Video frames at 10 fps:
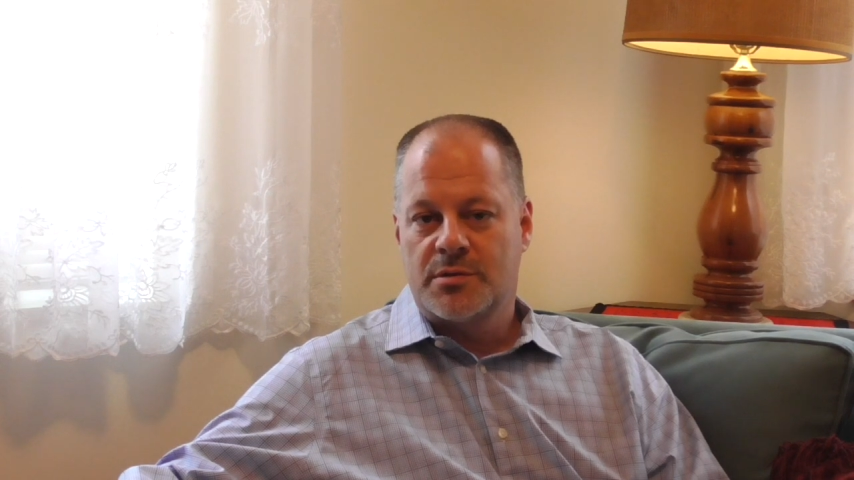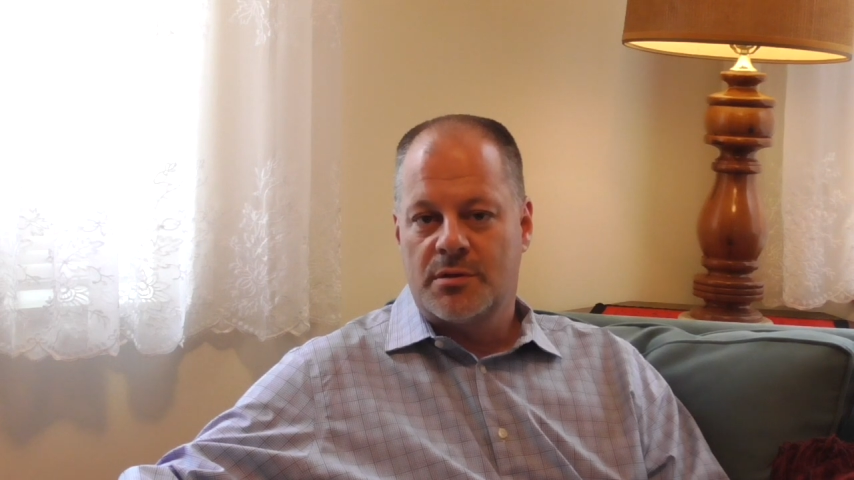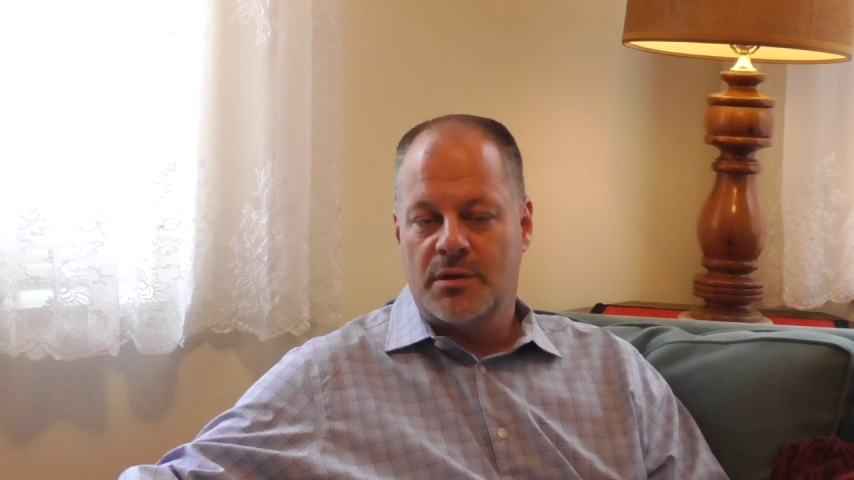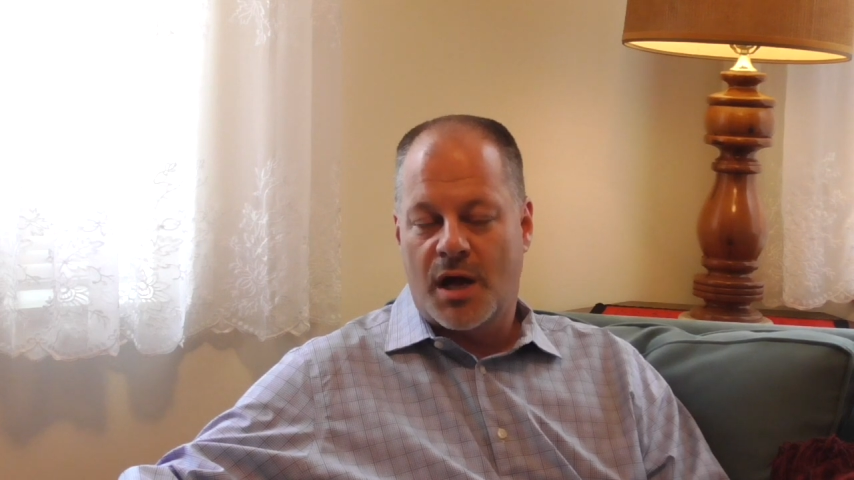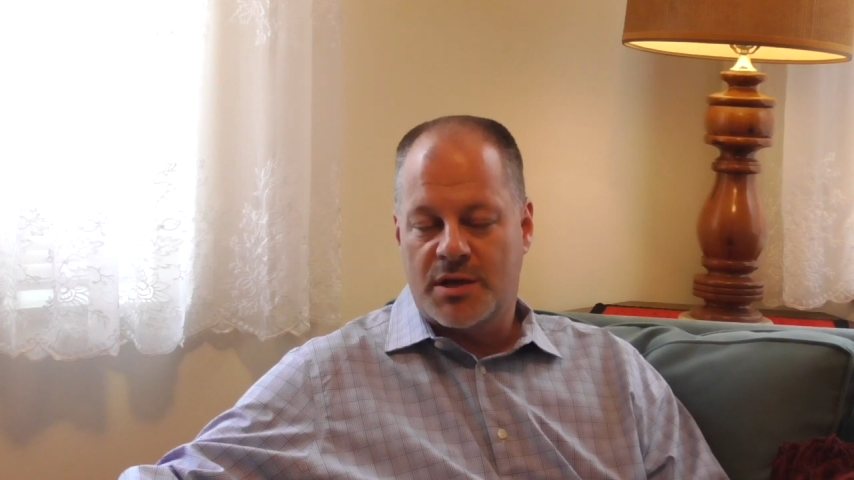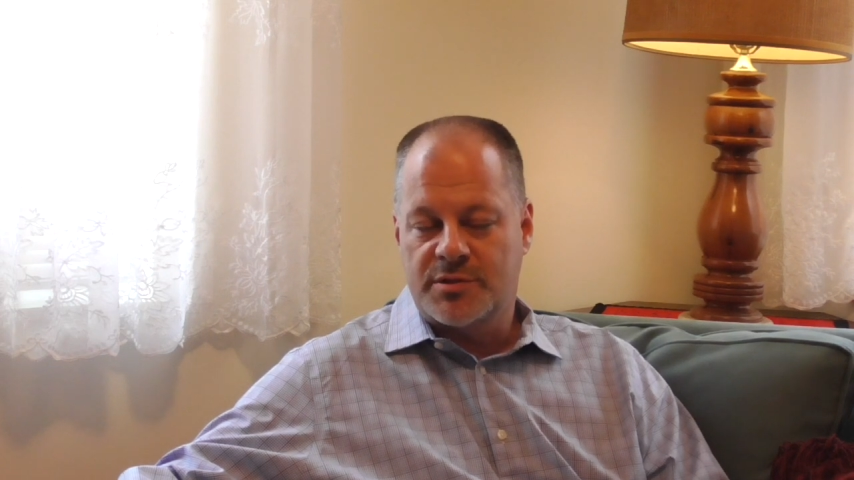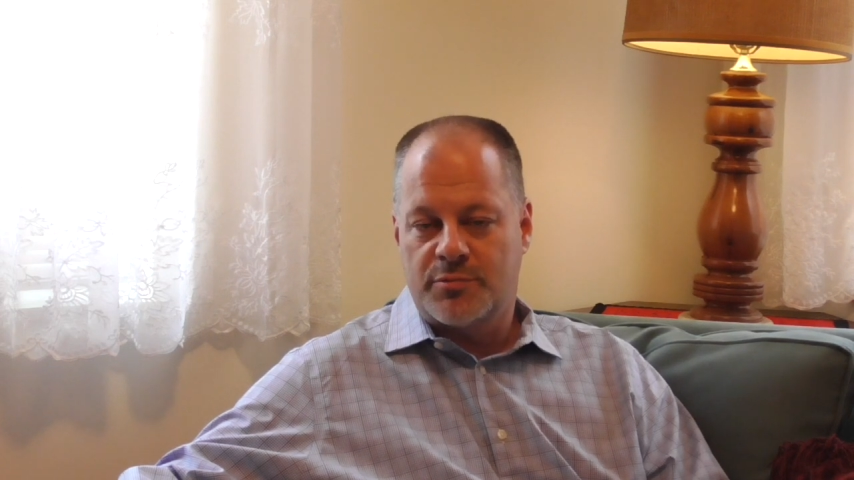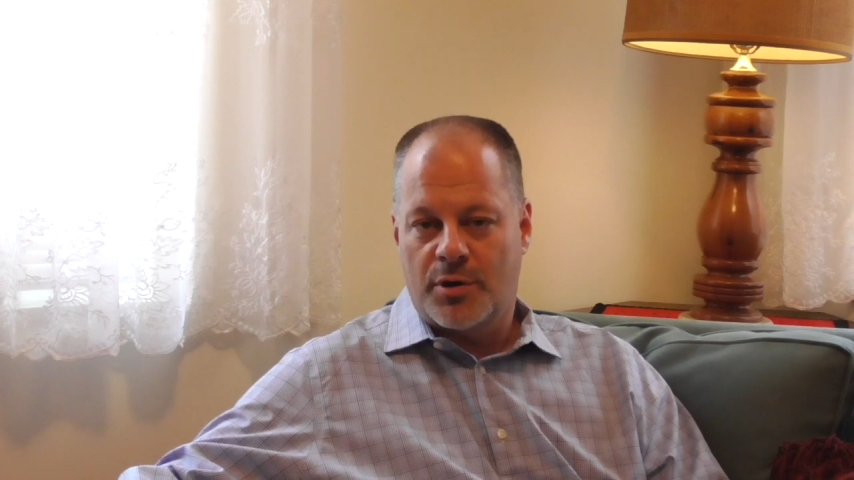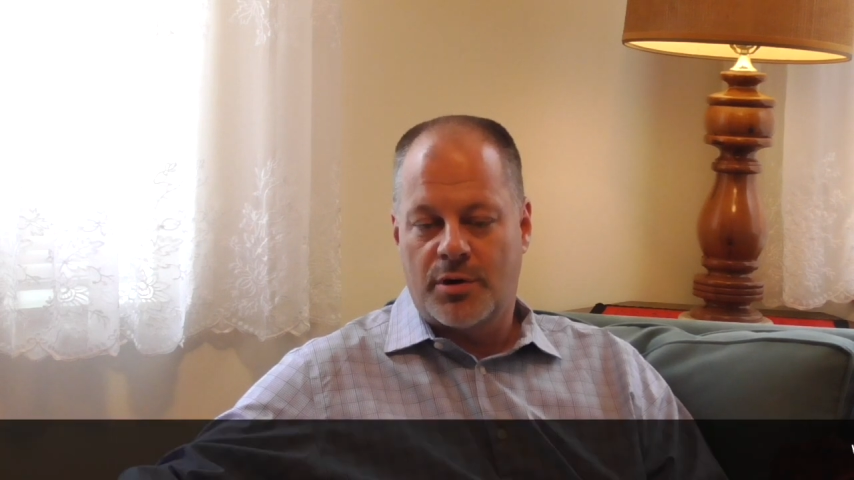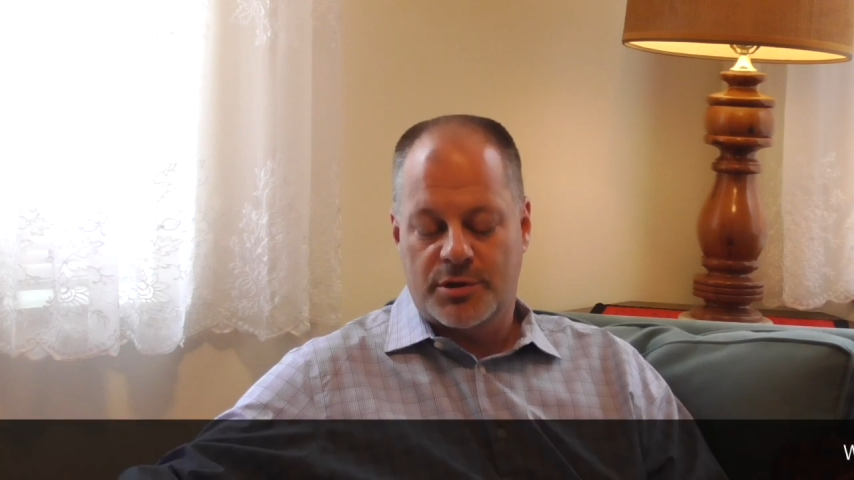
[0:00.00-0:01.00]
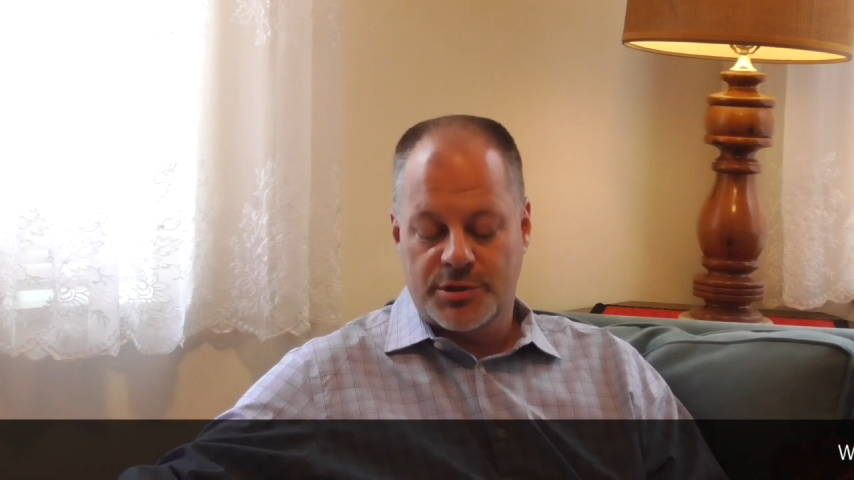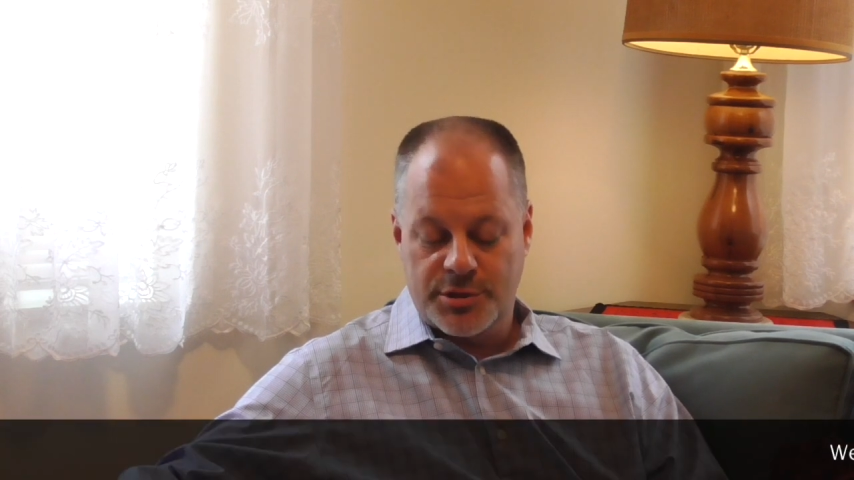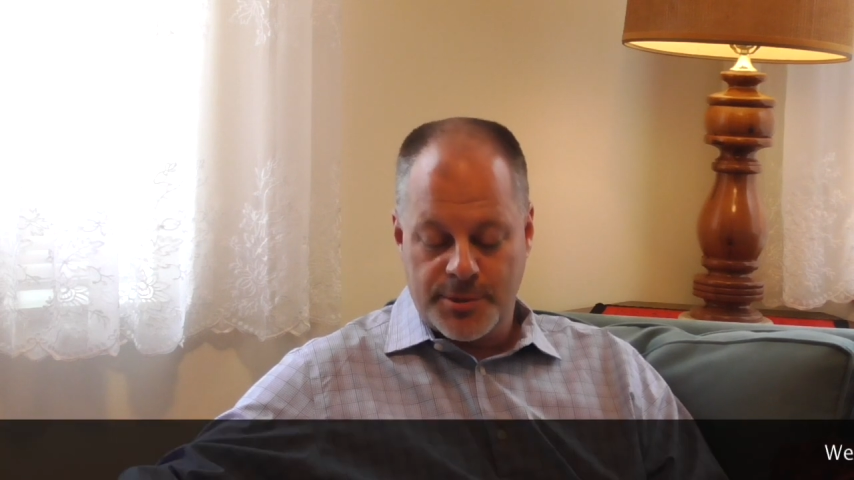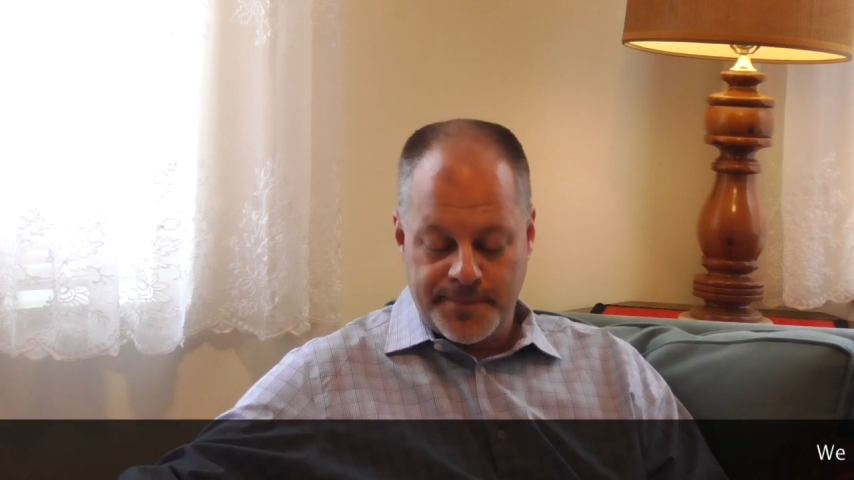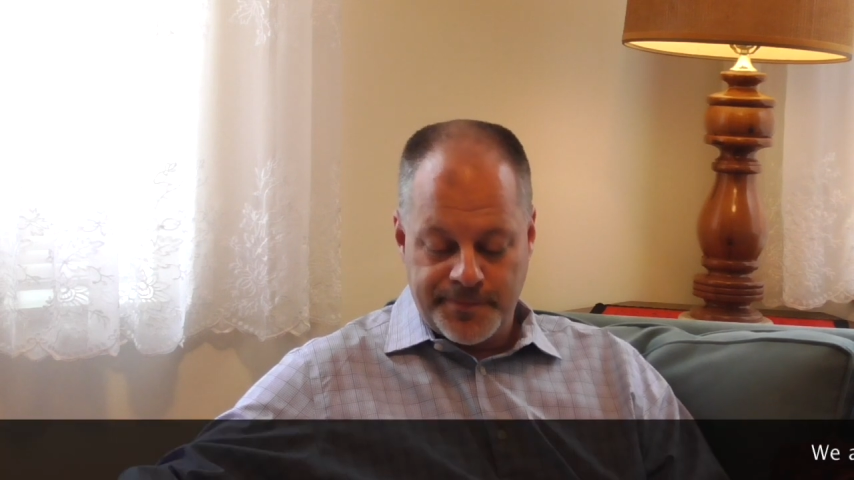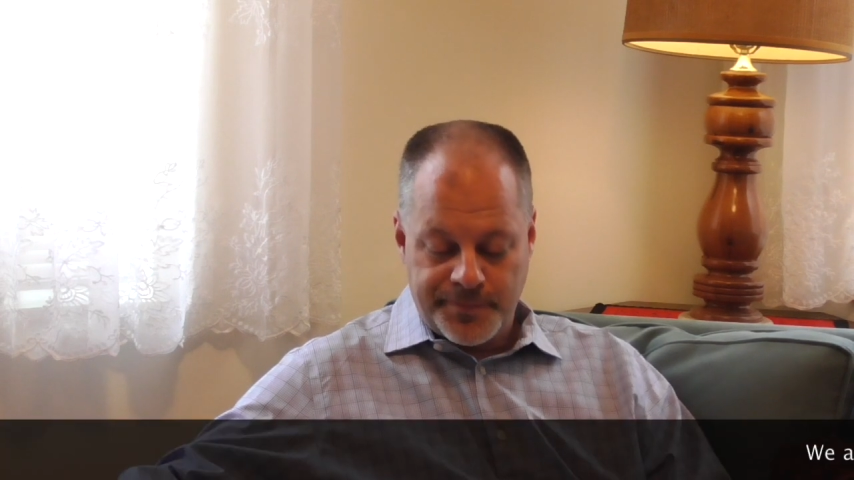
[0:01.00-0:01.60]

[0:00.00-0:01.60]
last words